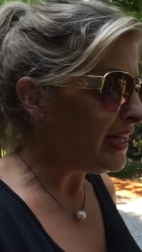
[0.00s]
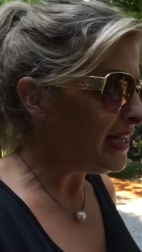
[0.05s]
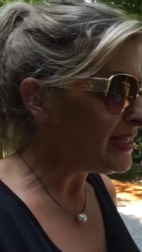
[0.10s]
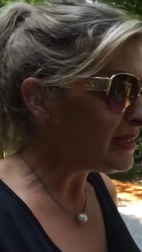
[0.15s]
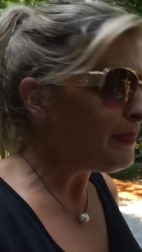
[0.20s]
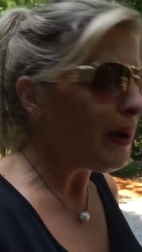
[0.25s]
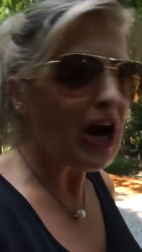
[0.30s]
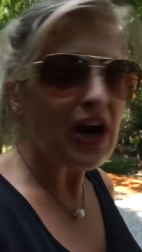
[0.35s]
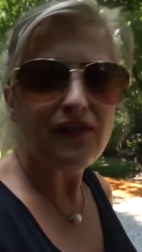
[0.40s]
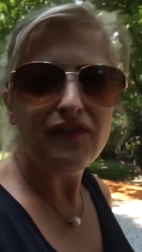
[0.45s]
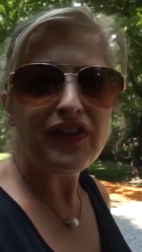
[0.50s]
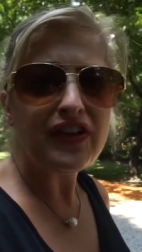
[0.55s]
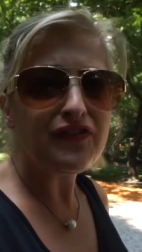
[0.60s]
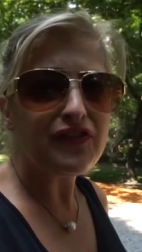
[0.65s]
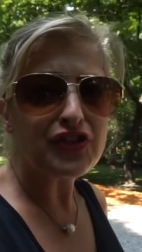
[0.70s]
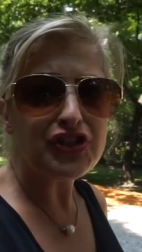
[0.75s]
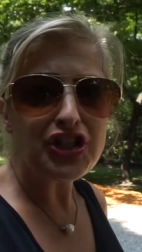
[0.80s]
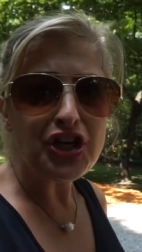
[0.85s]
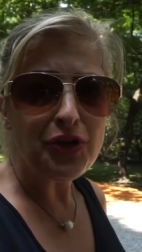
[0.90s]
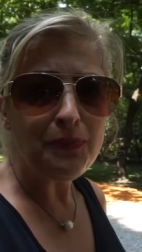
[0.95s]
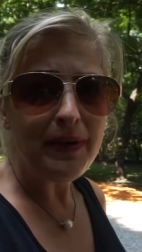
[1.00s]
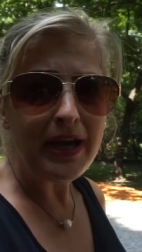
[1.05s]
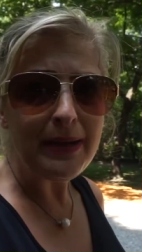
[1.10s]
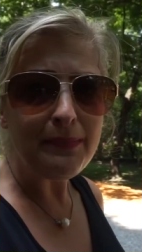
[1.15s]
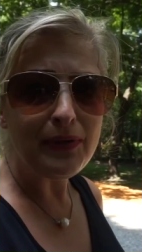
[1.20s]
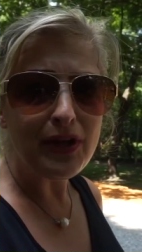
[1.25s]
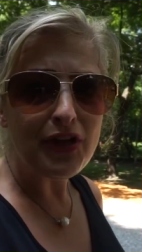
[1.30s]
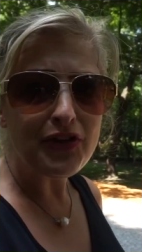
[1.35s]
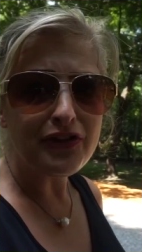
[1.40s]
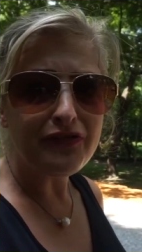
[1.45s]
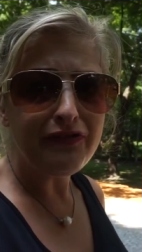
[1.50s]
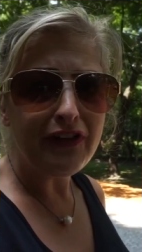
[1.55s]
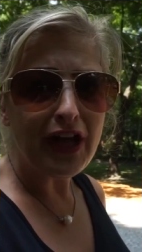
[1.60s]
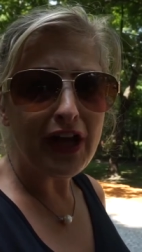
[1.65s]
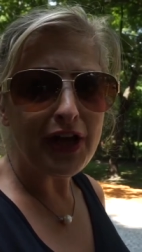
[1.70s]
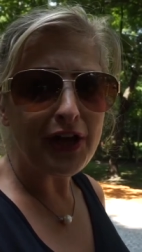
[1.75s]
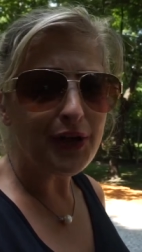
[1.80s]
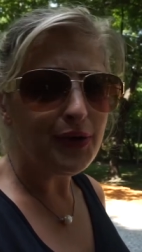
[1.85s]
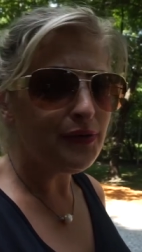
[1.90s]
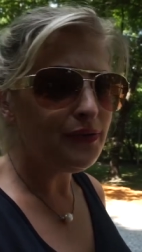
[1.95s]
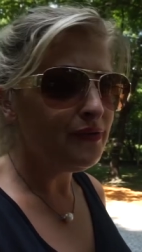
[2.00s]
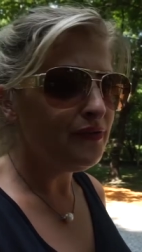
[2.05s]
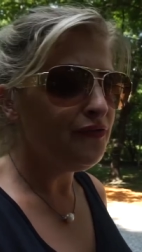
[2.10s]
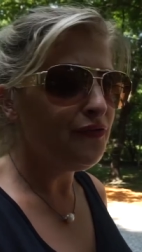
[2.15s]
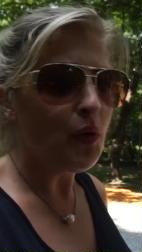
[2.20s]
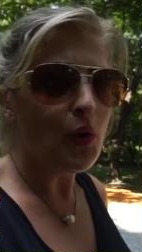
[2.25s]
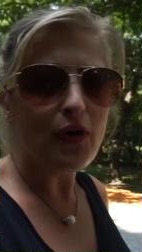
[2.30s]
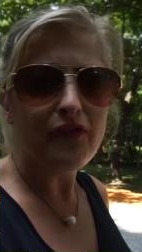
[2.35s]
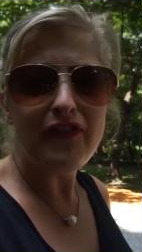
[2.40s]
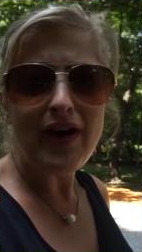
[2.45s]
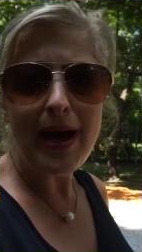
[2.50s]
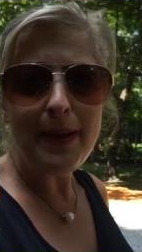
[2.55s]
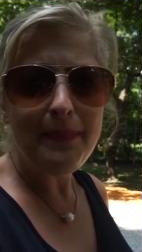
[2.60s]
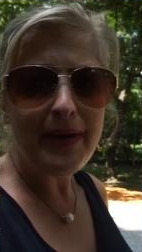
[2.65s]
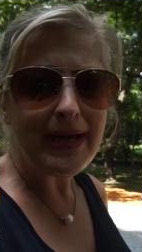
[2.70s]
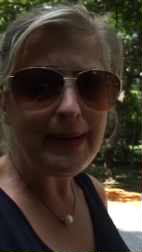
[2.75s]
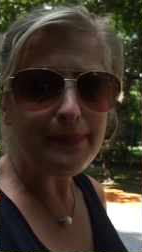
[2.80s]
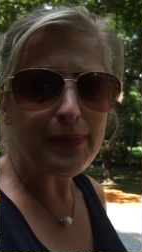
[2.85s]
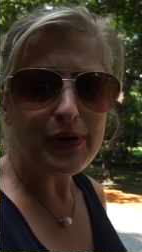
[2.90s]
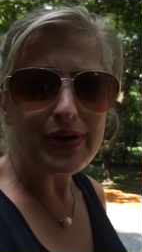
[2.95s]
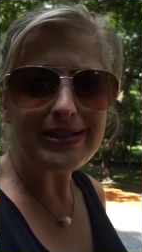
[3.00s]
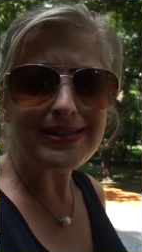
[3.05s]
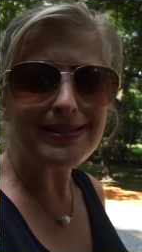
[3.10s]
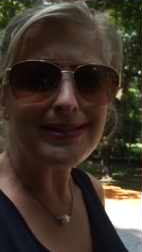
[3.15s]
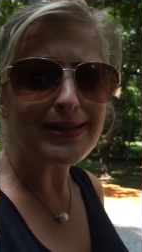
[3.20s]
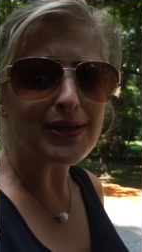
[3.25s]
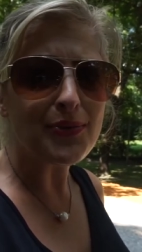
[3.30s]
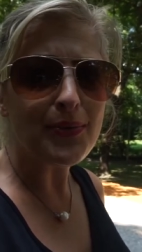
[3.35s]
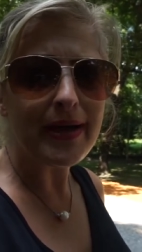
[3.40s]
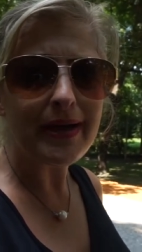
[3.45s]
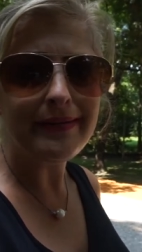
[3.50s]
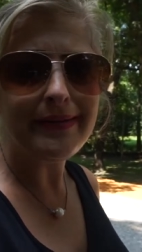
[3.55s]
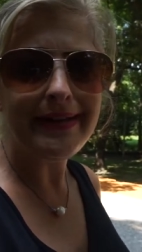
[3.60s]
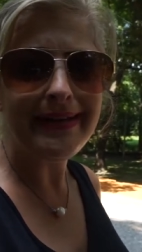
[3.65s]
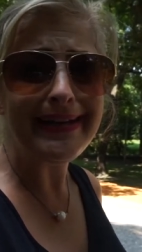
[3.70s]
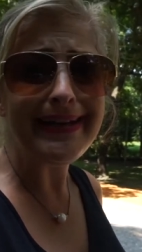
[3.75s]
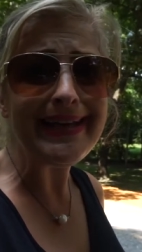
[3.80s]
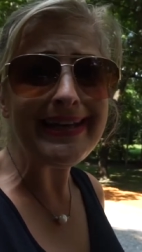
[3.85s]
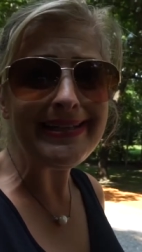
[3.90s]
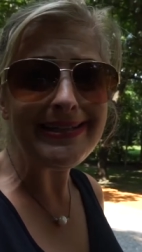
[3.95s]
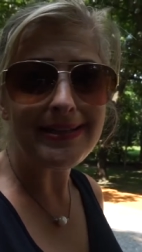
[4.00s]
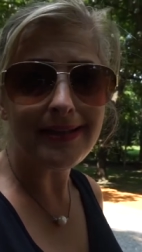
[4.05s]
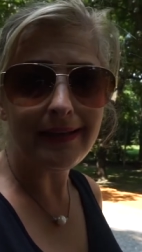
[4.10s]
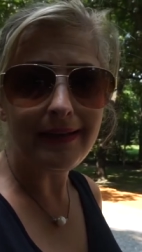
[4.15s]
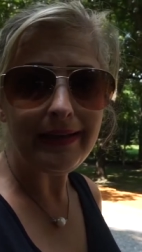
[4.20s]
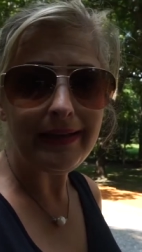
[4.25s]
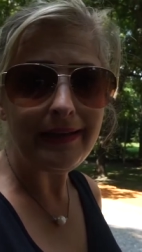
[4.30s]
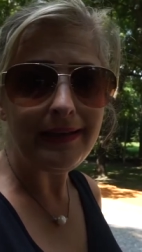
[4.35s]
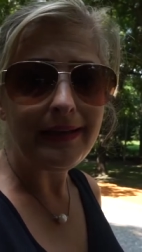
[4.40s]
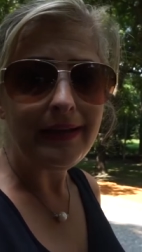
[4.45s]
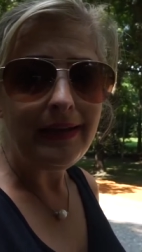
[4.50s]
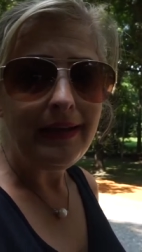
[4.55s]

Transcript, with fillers: it's perfect for two people on a float. Four or five people could sit around in it easily.